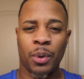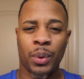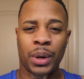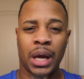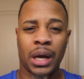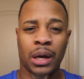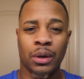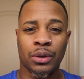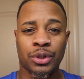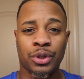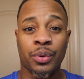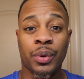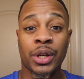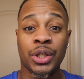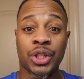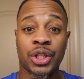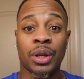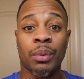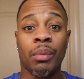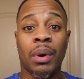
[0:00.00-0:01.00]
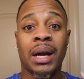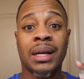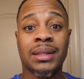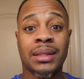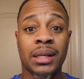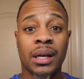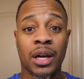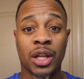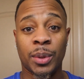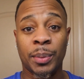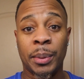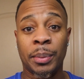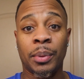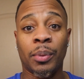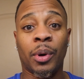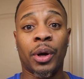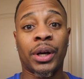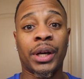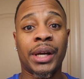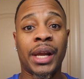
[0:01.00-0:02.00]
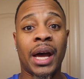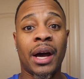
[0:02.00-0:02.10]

but when I go to a gym where I see other people working